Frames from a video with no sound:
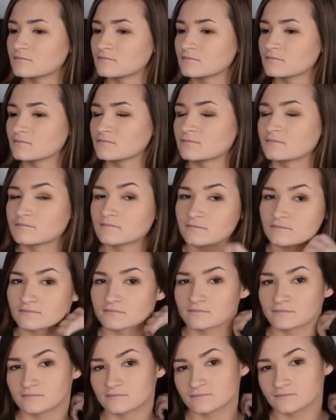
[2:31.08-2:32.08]

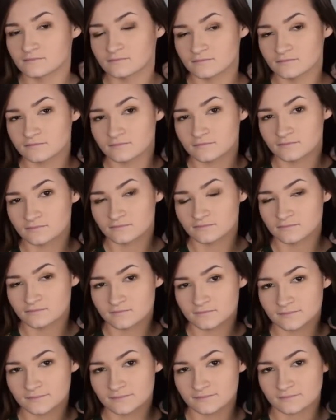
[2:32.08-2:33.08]

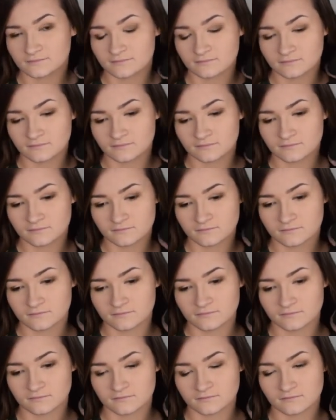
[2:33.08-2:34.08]

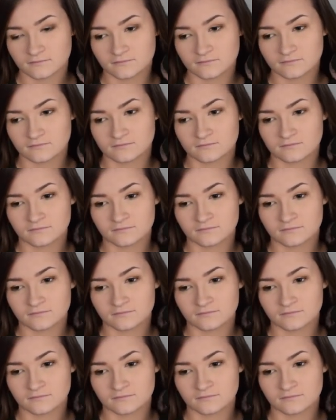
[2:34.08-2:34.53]
This person isn't speaking.